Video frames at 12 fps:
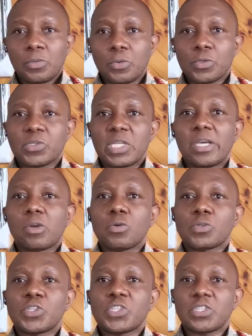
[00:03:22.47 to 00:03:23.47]
was a
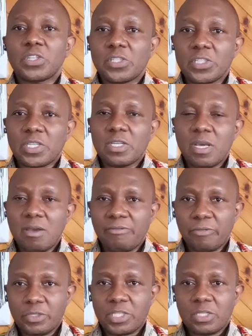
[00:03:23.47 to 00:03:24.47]
concerted
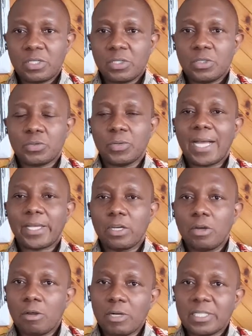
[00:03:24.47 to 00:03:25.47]
effort to
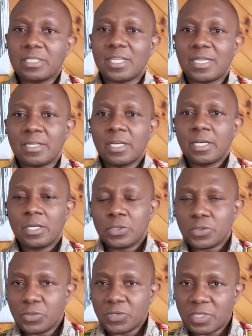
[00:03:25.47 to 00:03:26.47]
acknowledge that
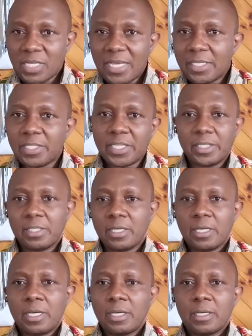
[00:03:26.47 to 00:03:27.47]
society
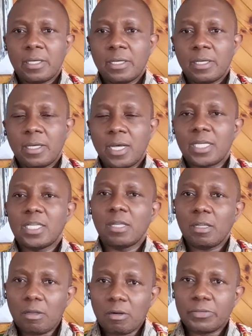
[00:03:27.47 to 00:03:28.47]
had a
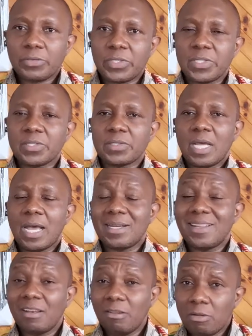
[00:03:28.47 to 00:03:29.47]
lot of things,
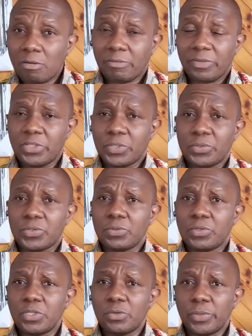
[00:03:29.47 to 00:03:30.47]
had a lot of issues
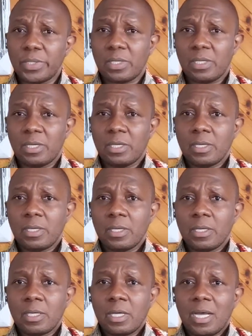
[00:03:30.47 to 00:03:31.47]
to deal with,
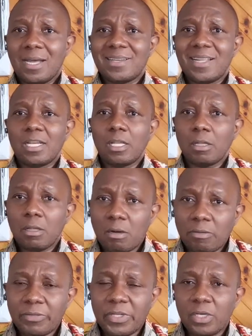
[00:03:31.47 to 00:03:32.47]
had a
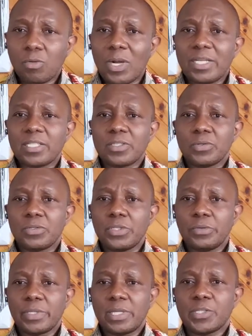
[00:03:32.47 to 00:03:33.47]
lot of inequalities to
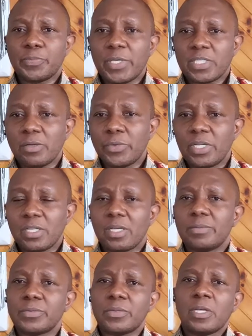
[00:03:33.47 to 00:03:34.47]
deal with, especially when it
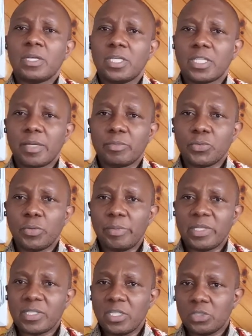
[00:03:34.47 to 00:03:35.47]
came to
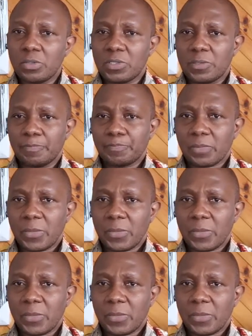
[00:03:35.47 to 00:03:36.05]
women's issues.